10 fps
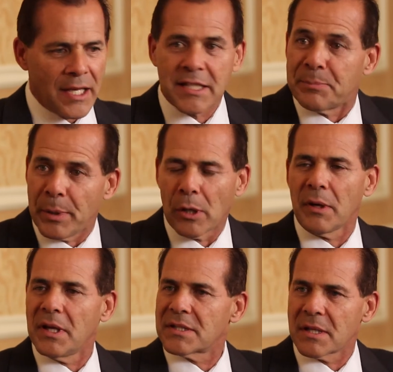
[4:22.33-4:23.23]

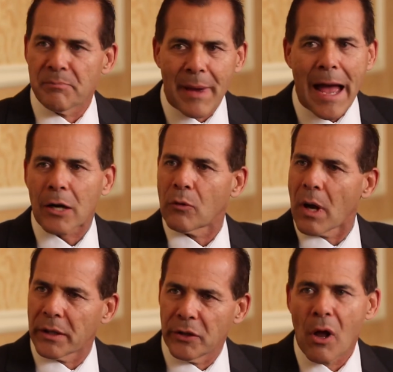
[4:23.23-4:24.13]
experience and
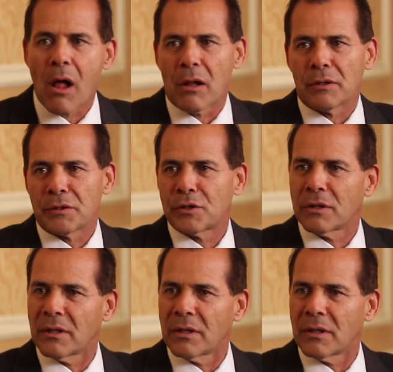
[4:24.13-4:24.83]
background and knowledge?